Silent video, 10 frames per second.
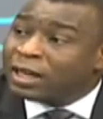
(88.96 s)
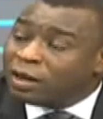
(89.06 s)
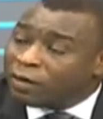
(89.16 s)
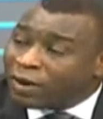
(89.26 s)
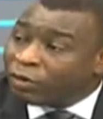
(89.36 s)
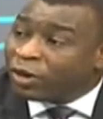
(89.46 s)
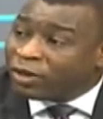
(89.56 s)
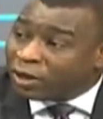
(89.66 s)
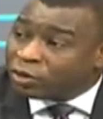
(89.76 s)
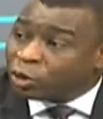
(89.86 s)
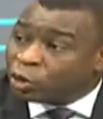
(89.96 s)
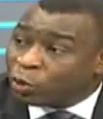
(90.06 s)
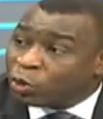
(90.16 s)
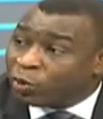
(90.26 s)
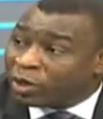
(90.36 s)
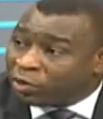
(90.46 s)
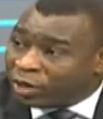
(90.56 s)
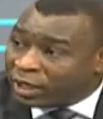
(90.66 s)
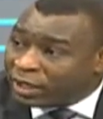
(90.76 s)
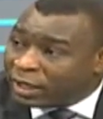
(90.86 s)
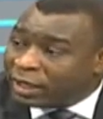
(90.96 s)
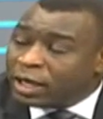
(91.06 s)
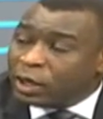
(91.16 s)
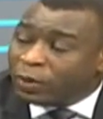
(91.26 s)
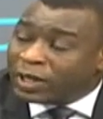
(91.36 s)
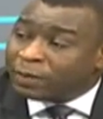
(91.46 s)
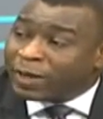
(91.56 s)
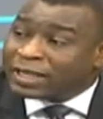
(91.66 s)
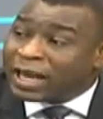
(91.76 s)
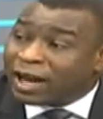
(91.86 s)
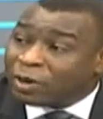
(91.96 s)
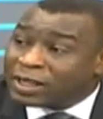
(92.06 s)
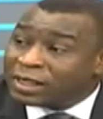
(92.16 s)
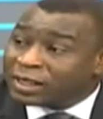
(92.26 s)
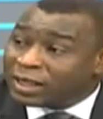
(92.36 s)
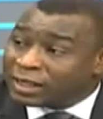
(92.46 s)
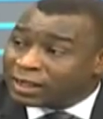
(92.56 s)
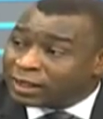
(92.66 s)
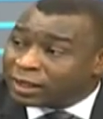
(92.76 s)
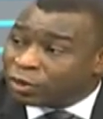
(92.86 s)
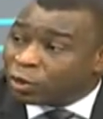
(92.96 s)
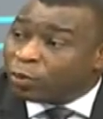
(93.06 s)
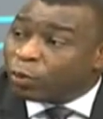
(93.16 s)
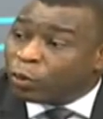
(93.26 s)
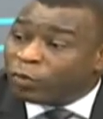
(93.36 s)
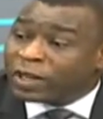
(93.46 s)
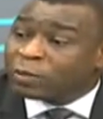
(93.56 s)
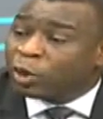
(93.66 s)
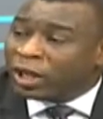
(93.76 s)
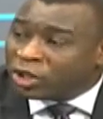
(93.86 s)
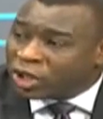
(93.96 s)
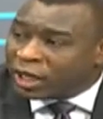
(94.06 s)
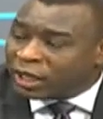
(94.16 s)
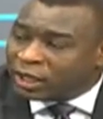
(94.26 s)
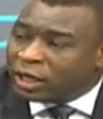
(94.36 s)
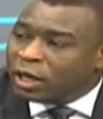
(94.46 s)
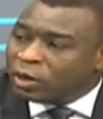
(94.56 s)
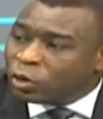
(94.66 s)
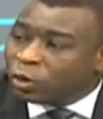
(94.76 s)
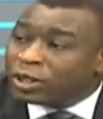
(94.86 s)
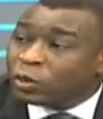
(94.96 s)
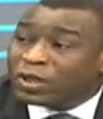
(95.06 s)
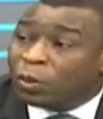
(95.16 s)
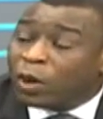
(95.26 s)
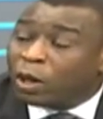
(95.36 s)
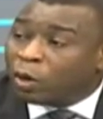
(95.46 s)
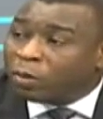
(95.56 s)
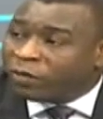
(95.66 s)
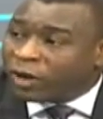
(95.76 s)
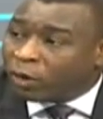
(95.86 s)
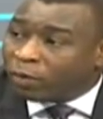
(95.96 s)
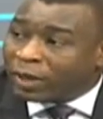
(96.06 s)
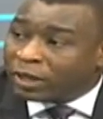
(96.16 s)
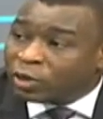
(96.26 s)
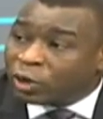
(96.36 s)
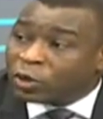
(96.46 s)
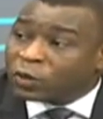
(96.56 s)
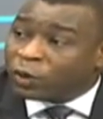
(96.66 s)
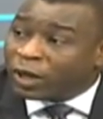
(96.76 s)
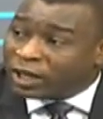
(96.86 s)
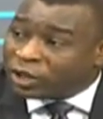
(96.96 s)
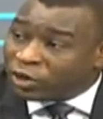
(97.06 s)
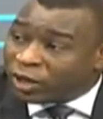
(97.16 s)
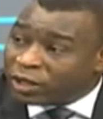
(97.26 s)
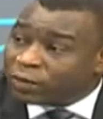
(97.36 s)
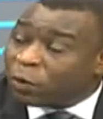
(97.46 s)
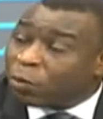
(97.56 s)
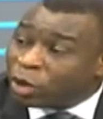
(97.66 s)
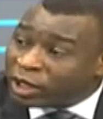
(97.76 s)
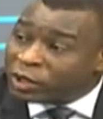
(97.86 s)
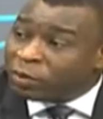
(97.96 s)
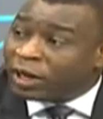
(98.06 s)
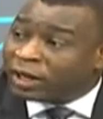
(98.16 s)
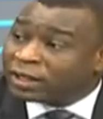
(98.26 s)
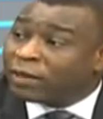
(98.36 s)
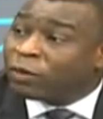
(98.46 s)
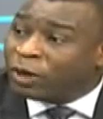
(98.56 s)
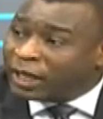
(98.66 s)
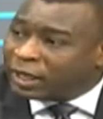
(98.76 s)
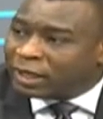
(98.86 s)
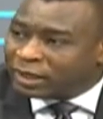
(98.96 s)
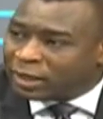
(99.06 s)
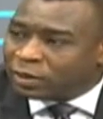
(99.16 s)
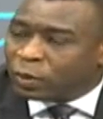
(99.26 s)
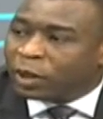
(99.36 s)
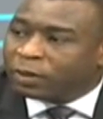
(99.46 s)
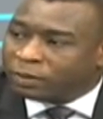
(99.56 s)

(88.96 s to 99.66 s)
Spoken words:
500,000 jobs to be created. We expect housing statistics to improve exponentially. So this was a welcome development, not just for Nigerians, for mortgage banks and for lenders as well.